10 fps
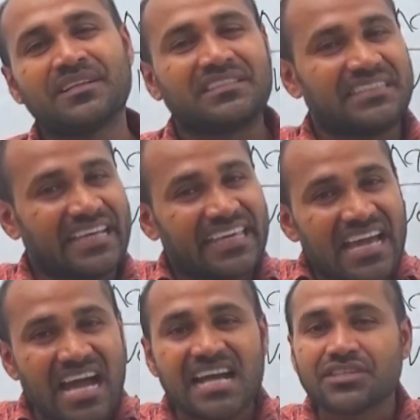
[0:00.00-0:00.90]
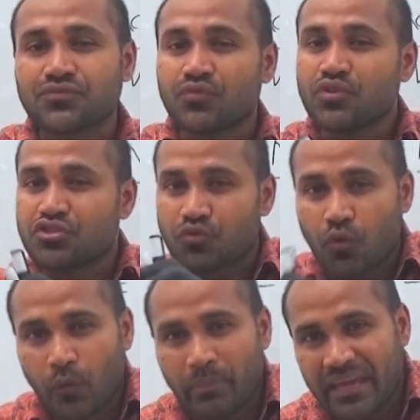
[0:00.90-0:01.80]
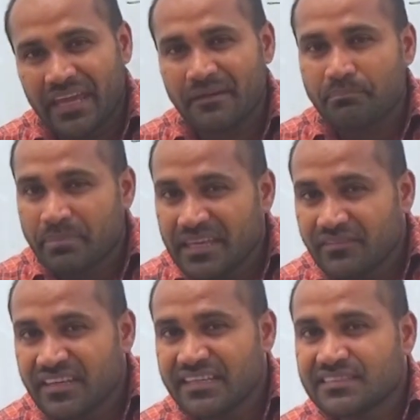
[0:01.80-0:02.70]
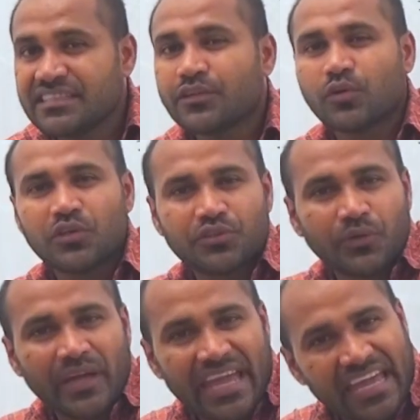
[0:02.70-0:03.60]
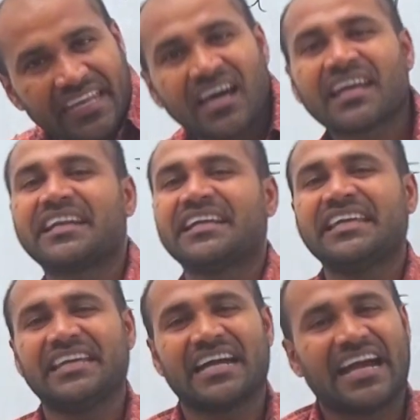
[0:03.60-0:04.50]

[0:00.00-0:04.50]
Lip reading: The gas which obey PV is equal to nRT,